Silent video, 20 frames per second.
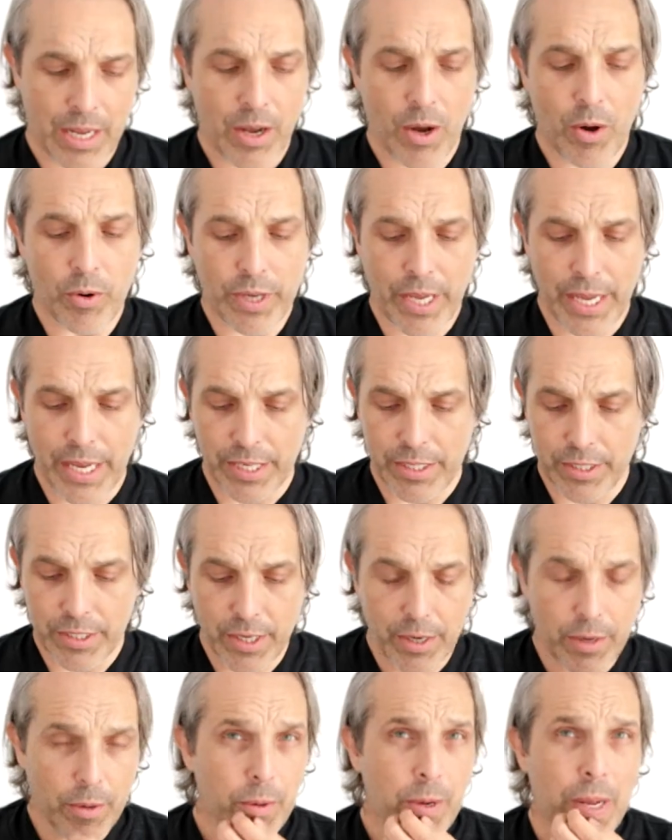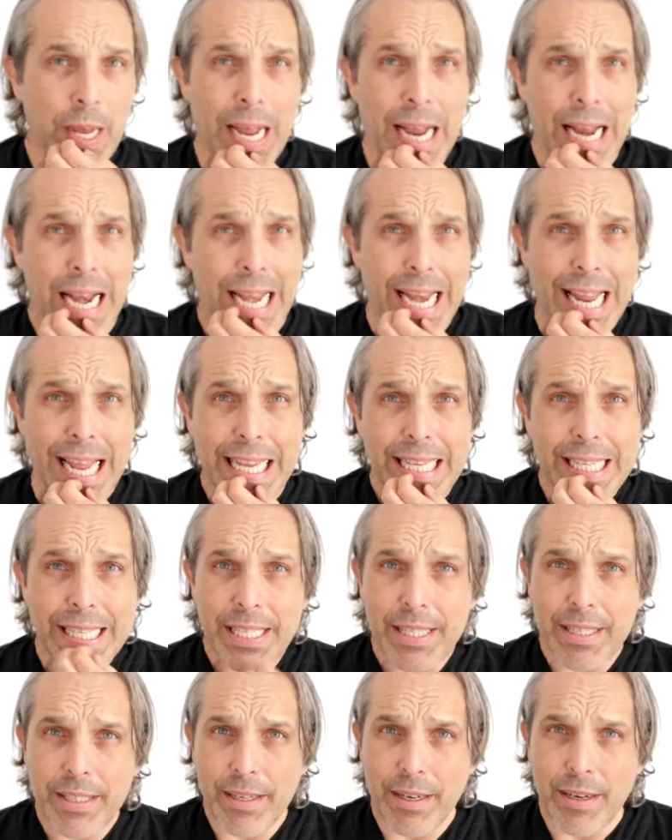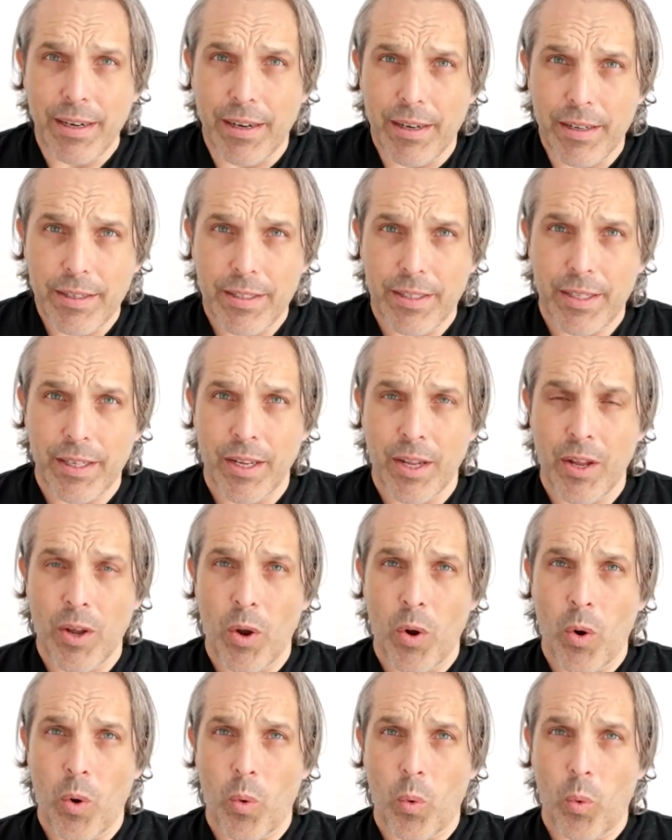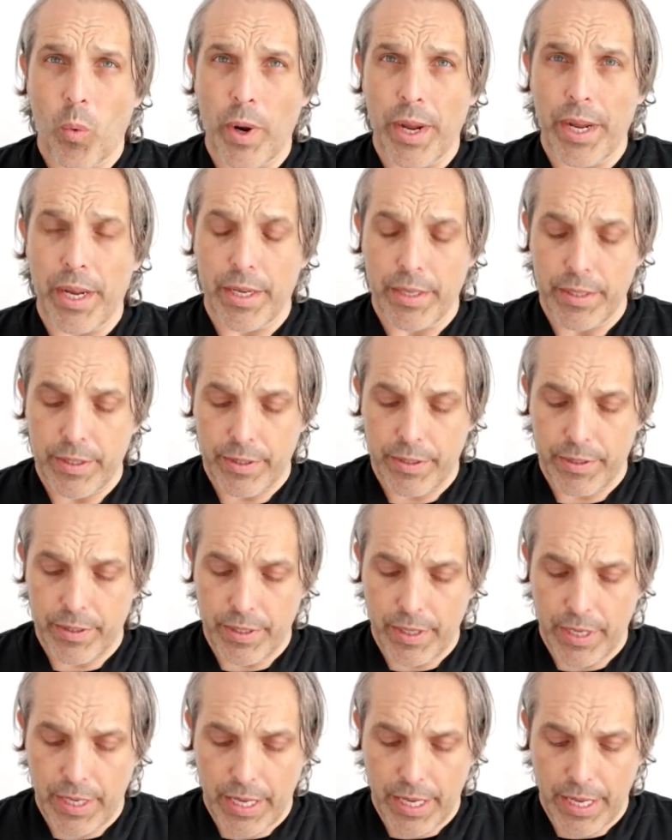Okay, so let's start with